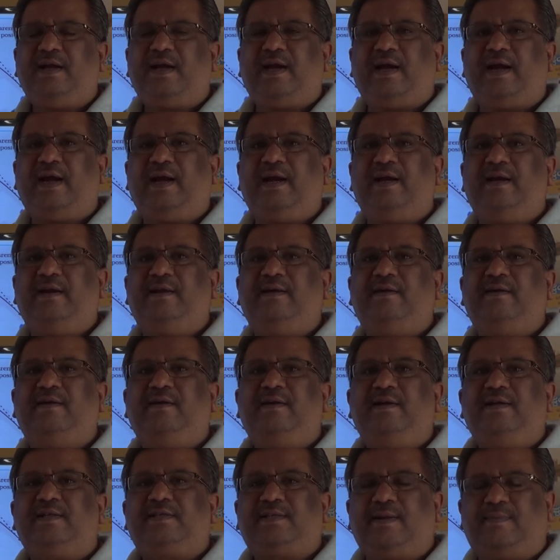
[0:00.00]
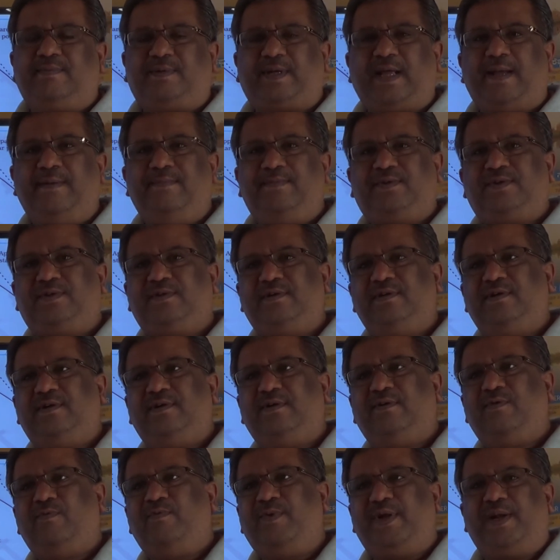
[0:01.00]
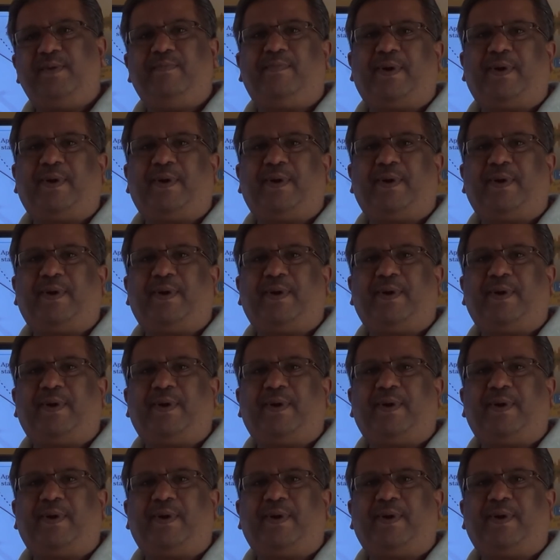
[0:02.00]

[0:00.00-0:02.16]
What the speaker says: and sometimes very